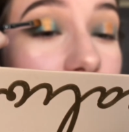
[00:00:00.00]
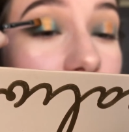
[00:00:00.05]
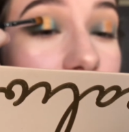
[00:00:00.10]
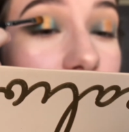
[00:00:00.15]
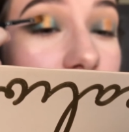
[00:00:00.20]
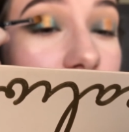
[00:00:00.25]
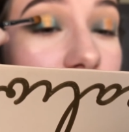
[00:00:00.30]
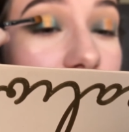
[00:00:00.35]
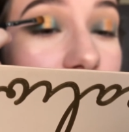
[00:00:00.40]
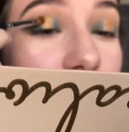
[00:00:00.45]

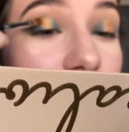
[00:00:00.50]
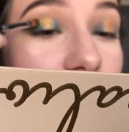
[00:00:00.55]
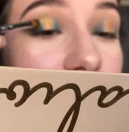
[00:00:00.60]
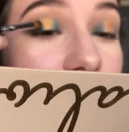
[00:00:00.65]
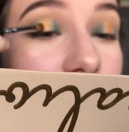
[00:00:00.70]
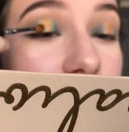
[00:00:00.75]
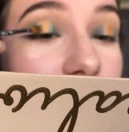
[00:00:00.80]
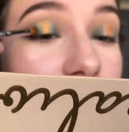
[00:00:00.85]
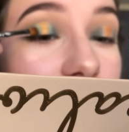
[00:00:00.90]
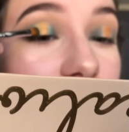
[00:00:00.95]

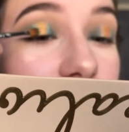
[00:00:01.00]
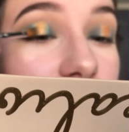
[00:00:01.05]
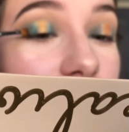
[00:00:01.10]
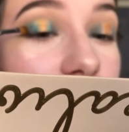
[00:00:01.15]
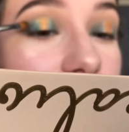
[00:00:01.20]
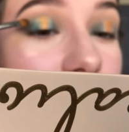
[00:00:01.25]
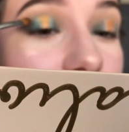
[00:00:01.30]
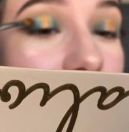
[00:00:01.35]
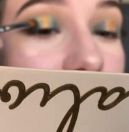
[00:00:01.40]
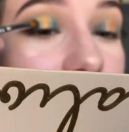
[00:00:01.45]
combine them
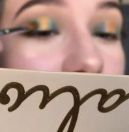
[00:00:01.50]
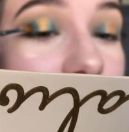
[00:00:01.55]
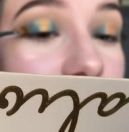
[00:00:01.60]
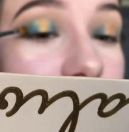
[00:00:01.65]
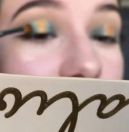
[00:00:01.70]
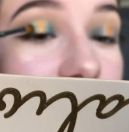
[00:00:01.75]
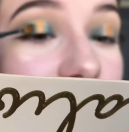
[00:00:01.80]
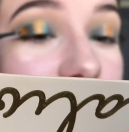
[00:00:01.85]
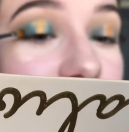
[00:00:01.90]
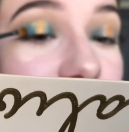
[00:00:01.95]

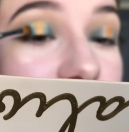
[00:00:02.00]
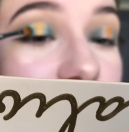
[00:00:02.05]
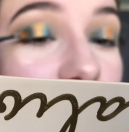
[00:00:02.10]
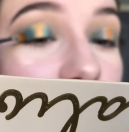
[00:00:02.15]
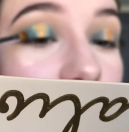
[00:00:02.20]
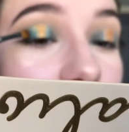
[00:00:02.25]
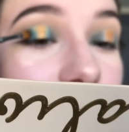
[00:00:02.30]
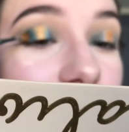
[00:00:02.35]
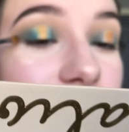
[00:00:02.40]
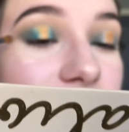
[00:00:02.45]
so it's
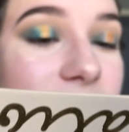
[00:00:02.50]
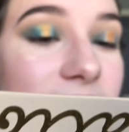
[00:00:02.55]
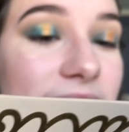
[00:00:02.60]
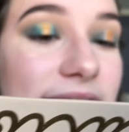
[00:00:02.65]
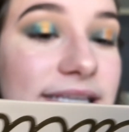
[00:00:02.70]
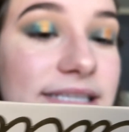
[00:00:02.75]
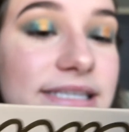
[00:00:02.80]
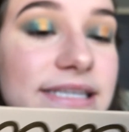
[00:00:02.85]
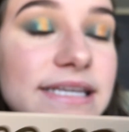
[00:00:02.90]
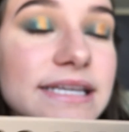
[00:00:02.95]
more
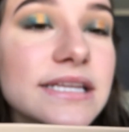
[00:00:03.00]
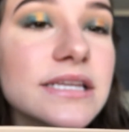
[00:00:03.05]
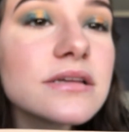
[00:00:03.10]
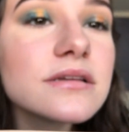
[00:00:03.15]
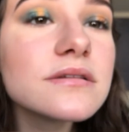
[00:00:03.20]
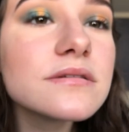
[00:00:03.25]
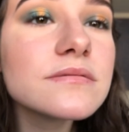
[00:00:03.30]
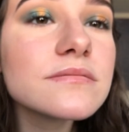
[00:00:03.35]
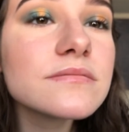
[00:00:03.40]
blended.